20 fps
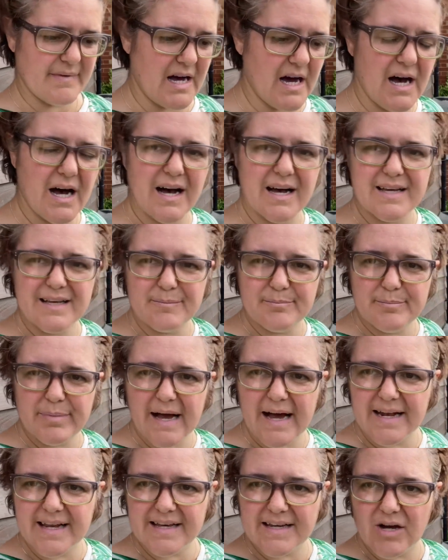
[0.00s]
height
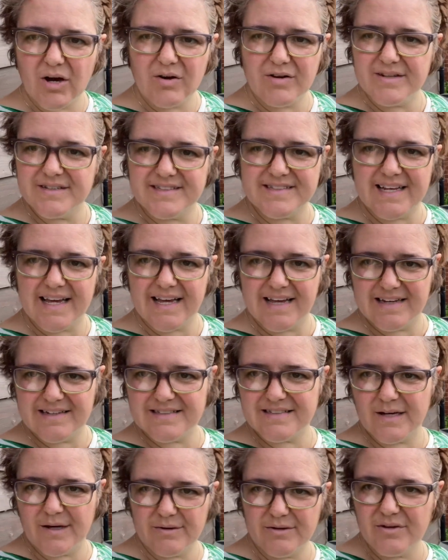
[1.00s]
pallet collars here,
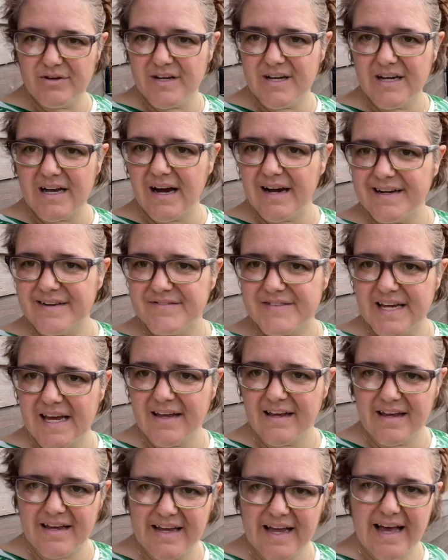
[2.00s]
so you can kind of take
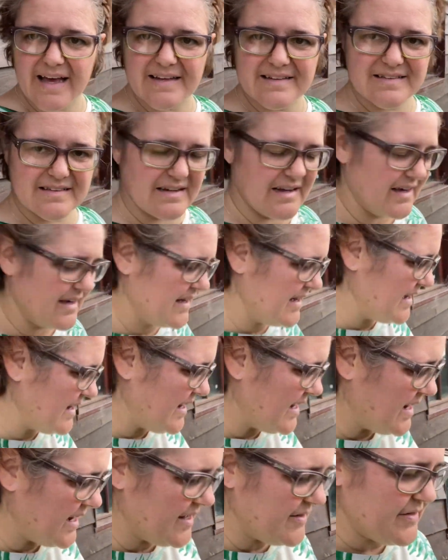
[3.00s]
a guess.
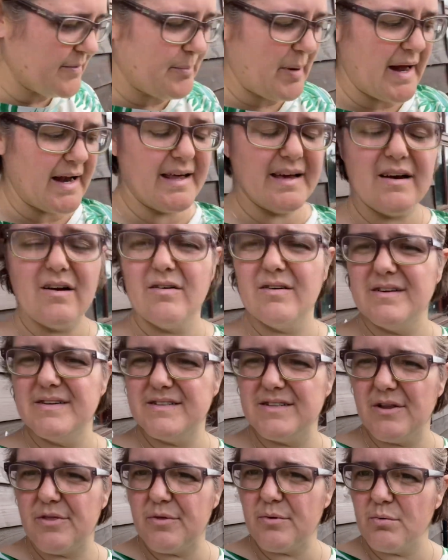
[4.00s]
The pallet collars
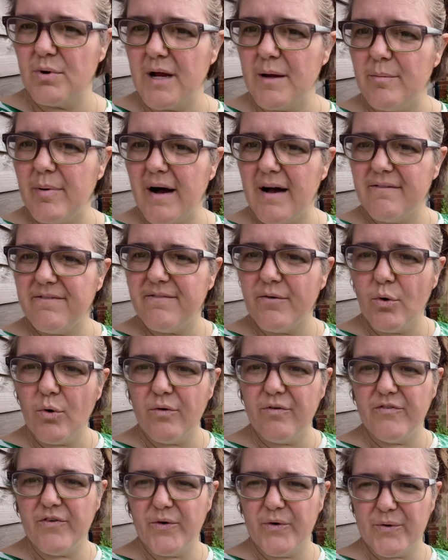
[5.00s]
are 3 by 4
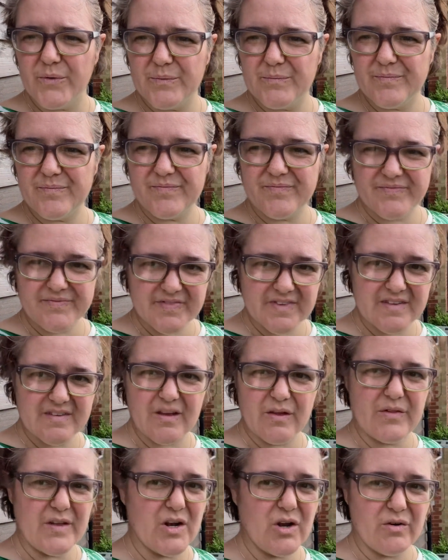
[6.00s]
foot, so
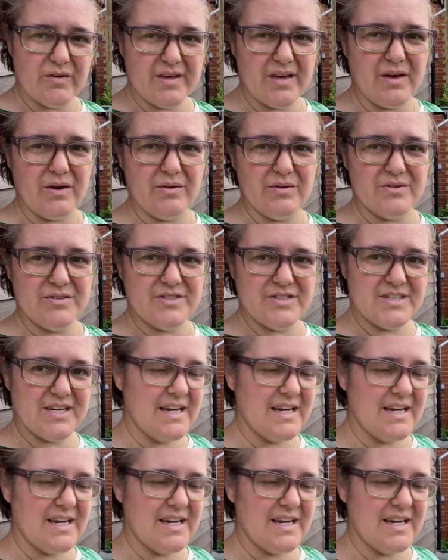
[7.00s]
they're not huge.